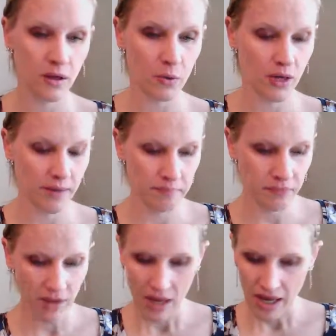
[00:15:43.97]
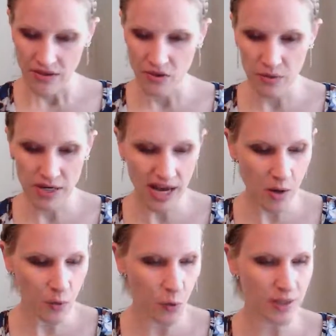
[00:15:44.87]
Okay, and so
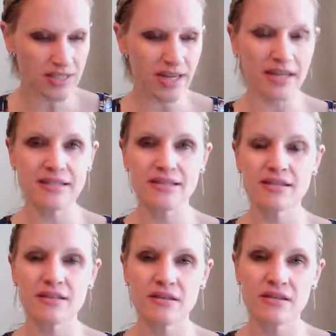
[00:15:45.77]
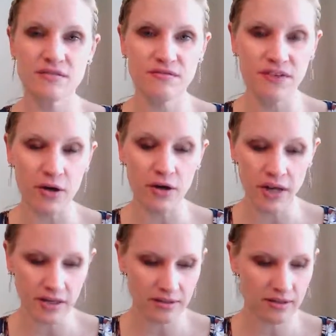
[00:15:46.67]
now we're going to get to this
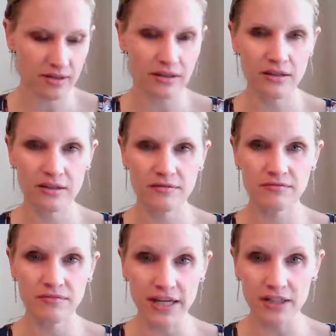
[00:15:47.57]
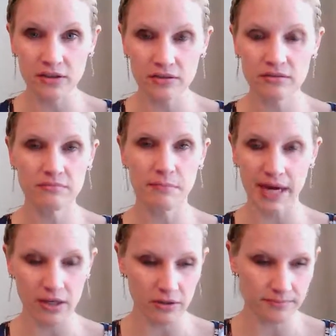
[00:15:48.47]
very final
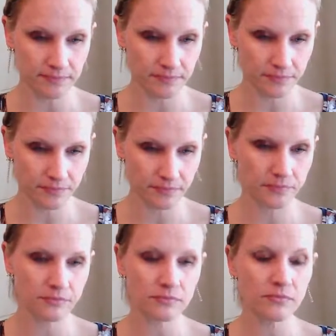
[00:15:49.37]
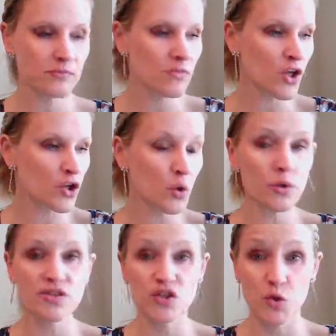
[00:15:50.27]
battle,
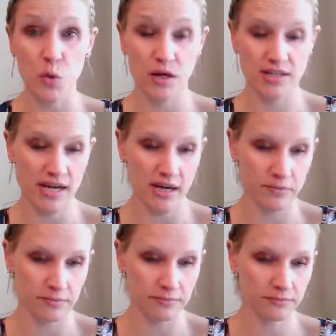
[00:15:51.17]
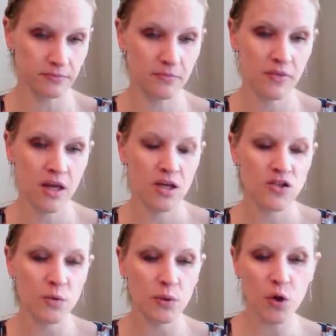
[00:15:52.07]
known as Yorktown.
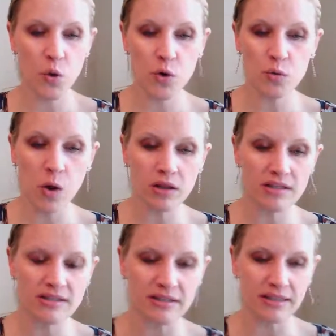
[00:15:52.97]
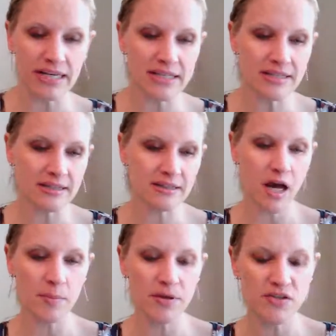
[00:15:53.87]
So when Cornwallis linked
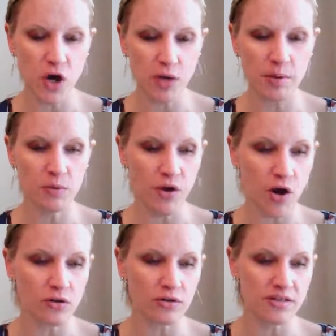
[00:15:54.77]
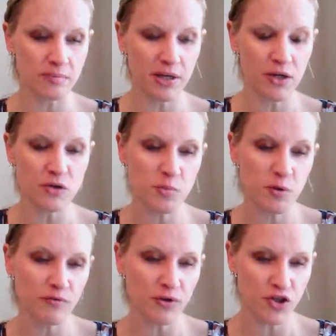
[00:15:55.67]
up his army with Arnold's at
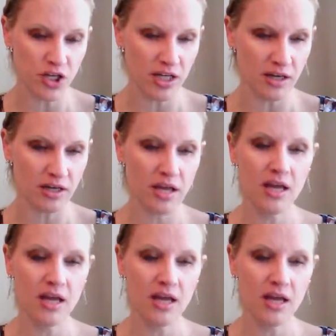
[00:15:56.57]
Petersburg, Virginia,